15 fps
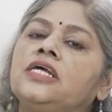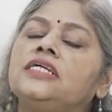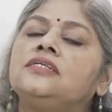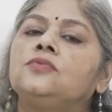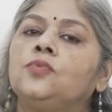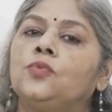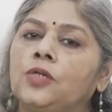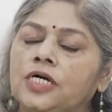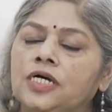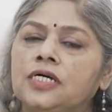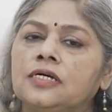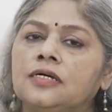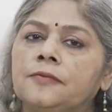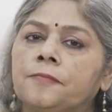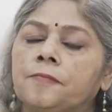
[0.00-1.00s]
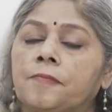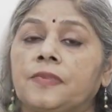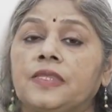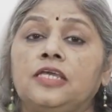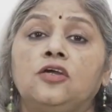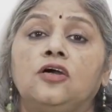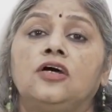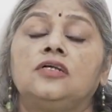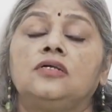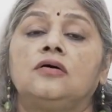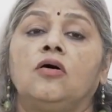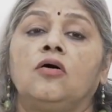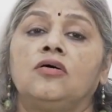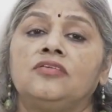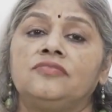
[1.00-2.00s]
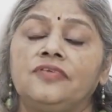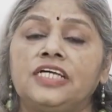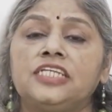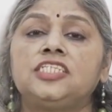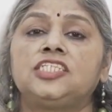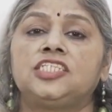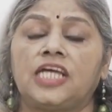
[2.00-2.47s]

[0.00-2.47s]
at work, you're always